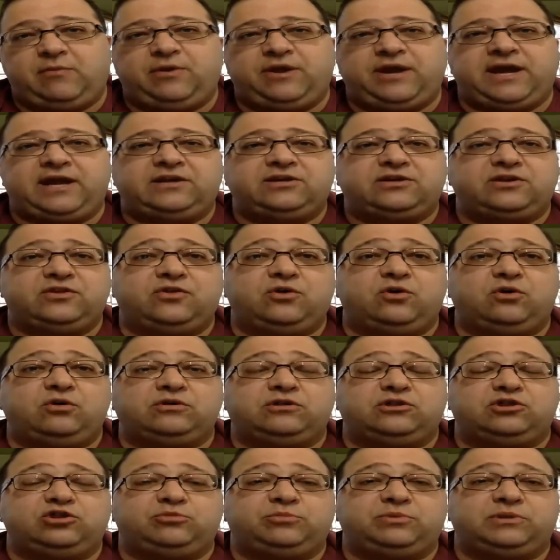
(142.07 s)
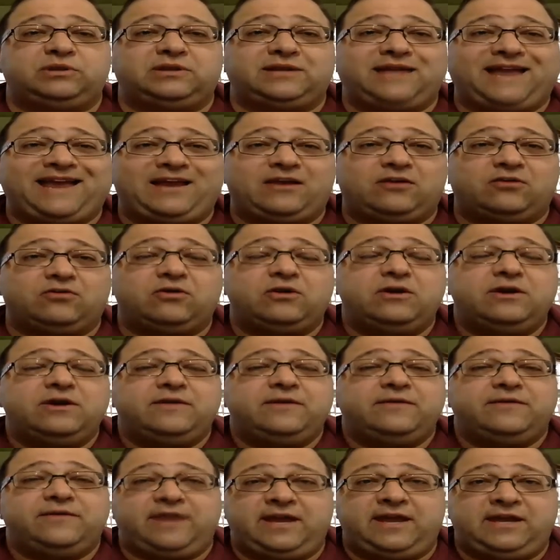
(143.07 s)
We'll get into those a little bit later
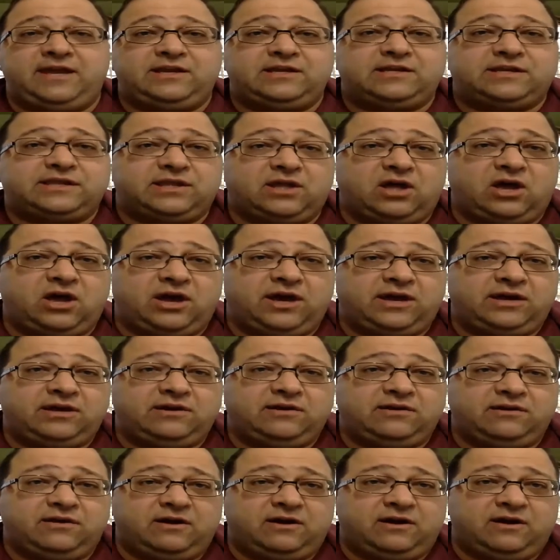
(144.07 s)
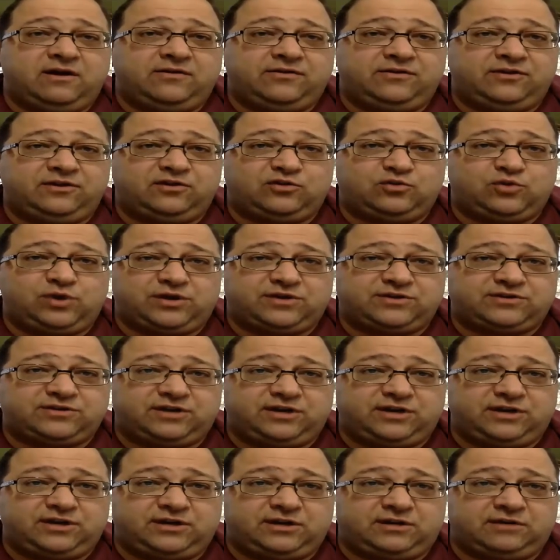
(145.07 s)
inside uh, these quick
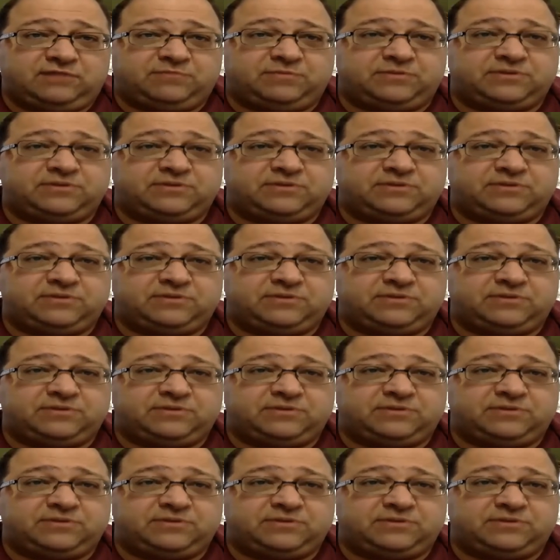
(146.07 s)
study tests.